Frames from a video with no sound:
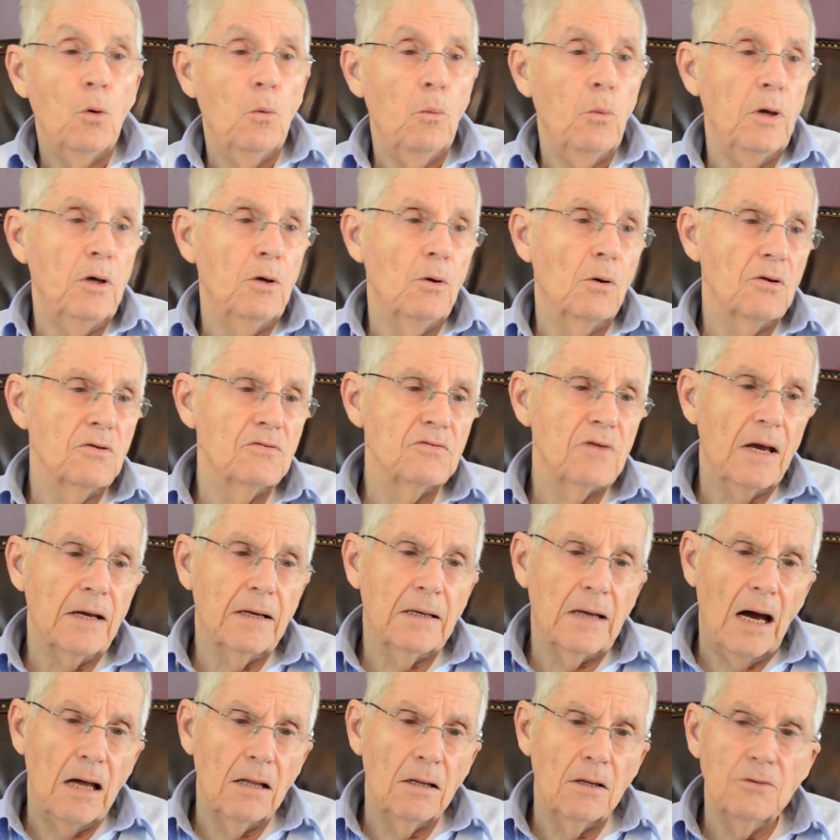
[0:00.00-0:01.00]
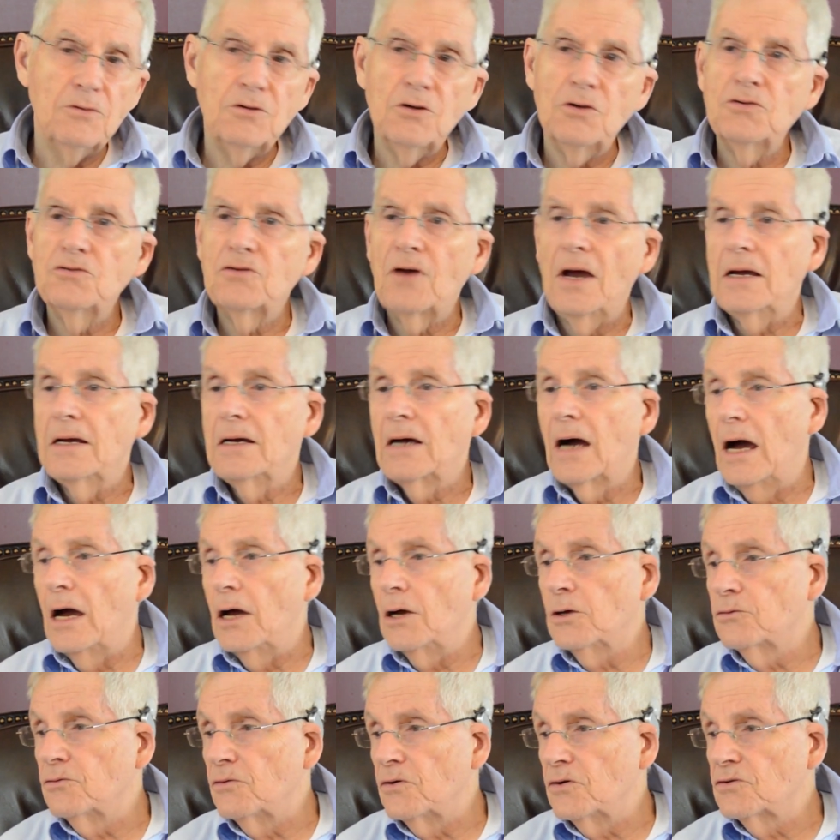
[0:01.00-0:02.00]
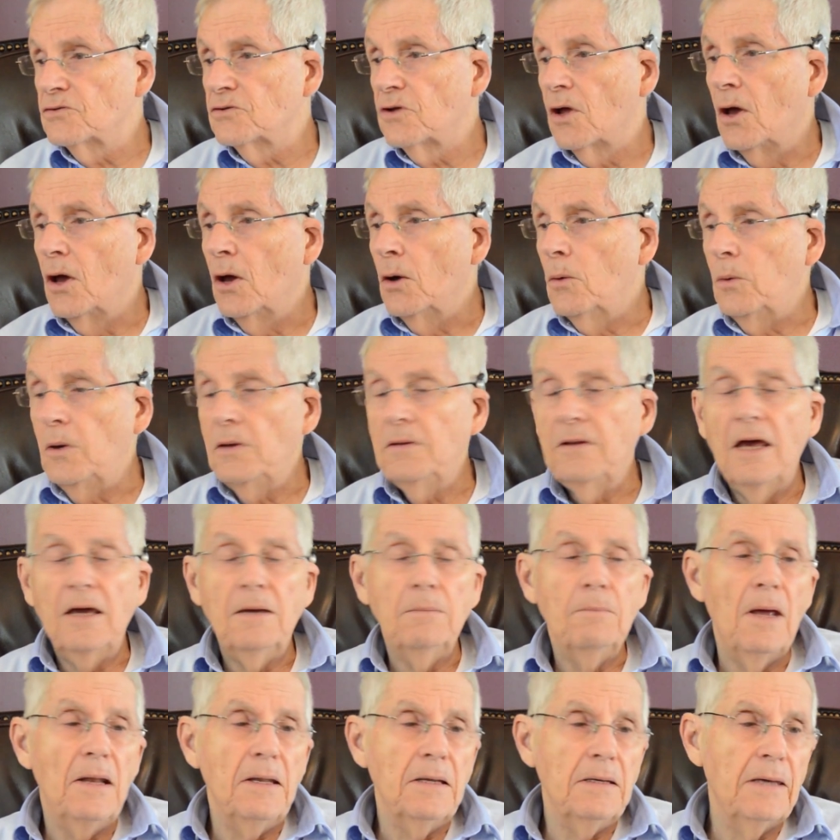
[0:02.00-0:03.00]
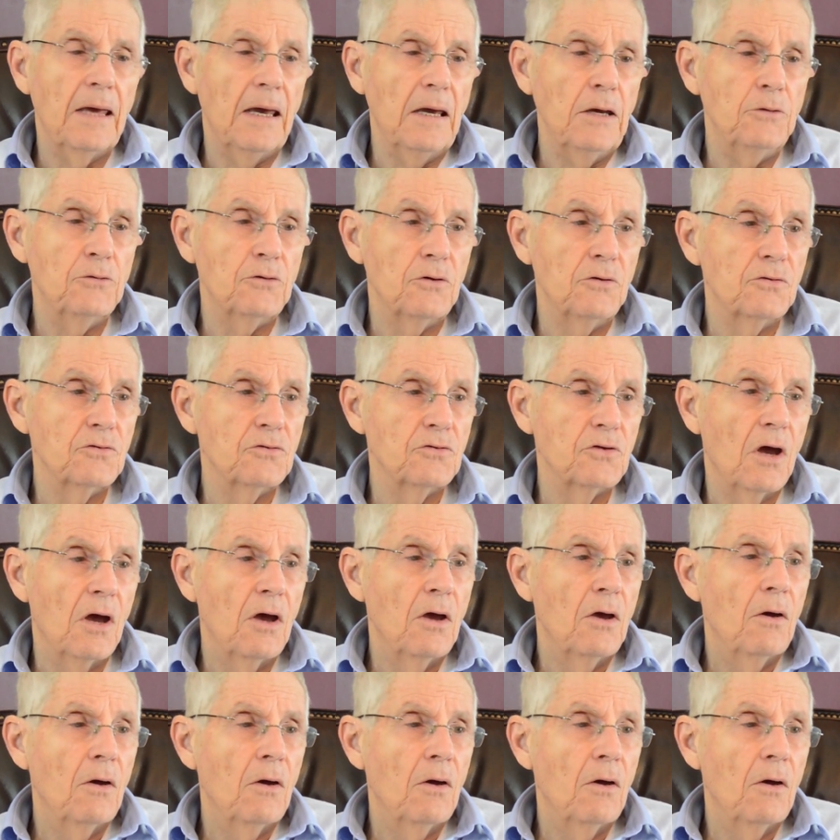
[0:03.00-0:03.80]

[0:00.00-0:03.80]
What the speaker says: We go to psychologists, psychiatrists, we take medications